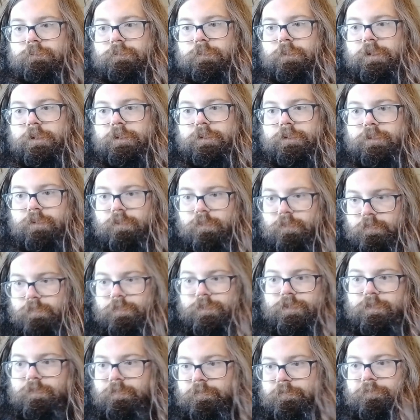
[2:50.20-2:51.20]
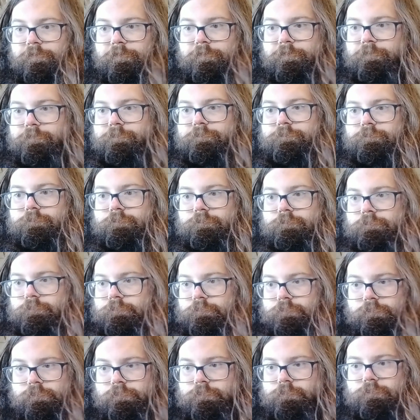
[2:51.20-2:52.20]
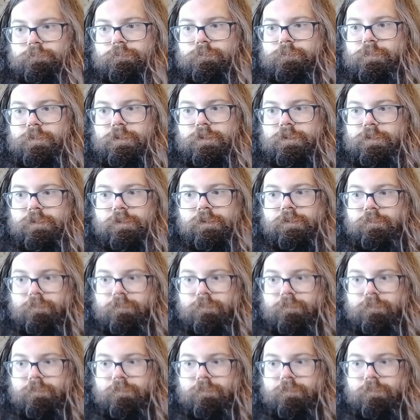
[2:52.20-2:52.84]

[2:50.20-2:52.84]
in terms of just